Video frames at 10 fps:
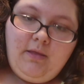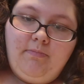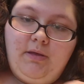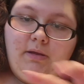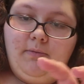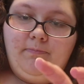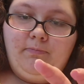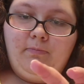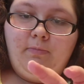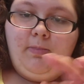But,
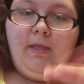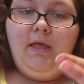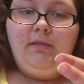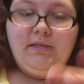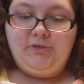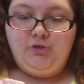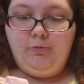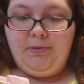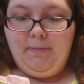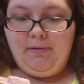at least
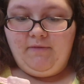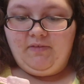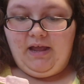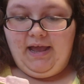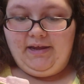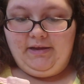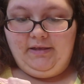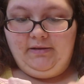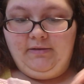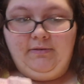2 people have died in
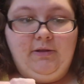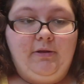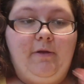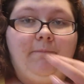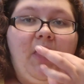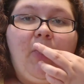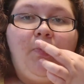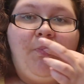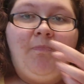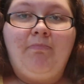it, you know.
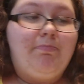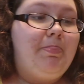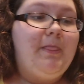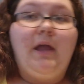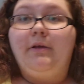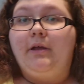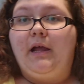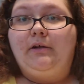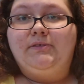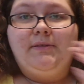Not a good
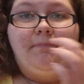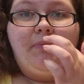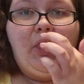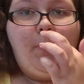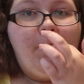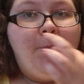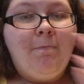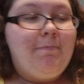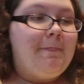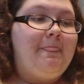house.
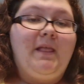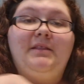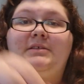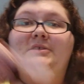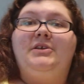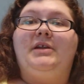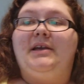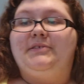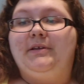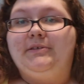And this is good
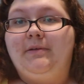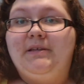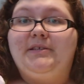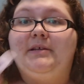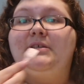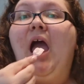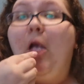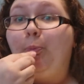icing, so that's nice.